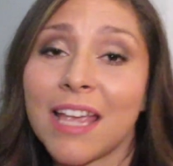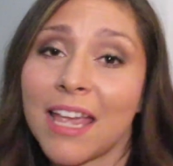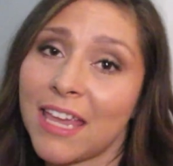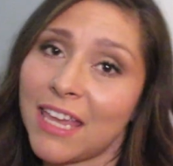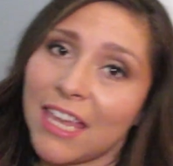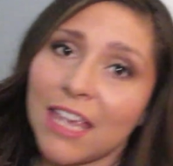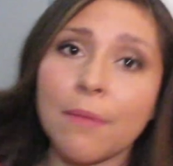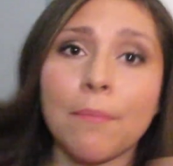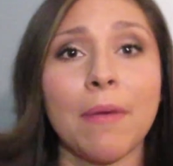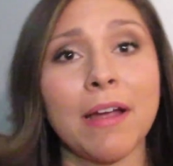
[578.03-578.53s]

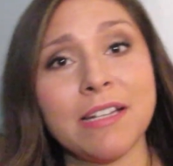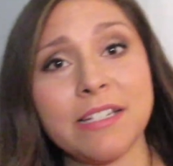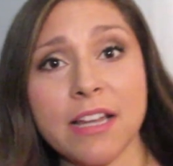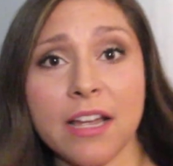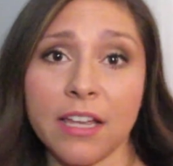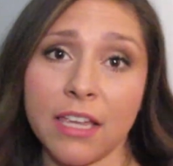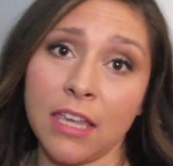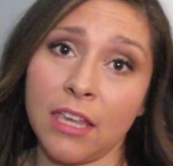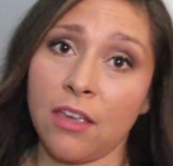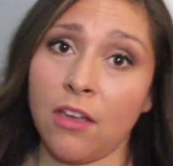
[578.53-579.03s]
and get my
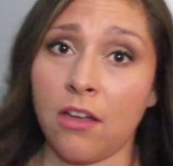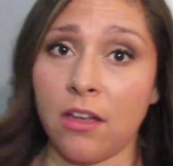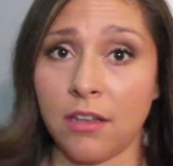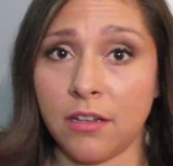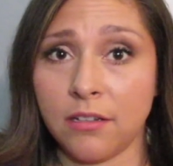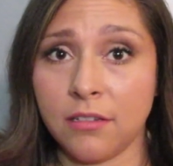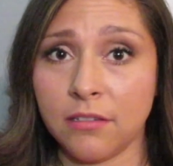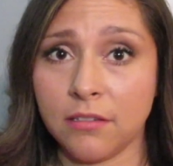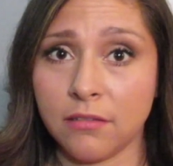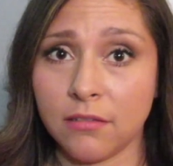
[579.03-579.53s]
Dougie
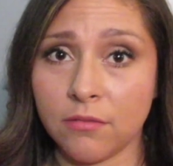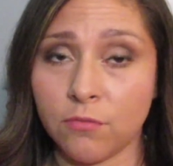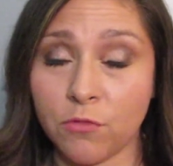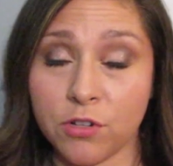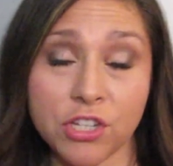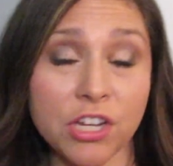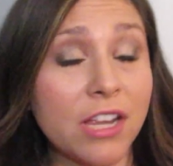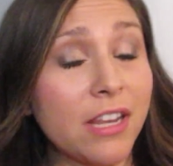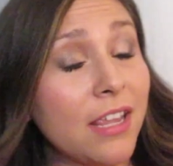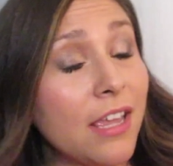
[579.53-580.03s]
on,
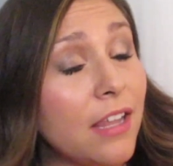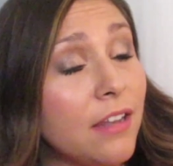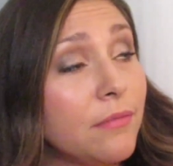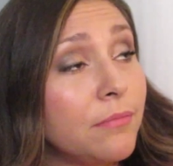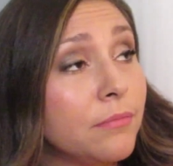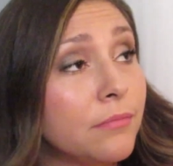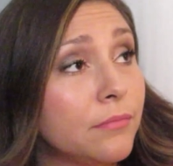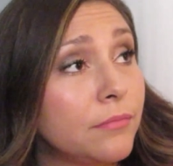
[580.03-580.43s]
which I did.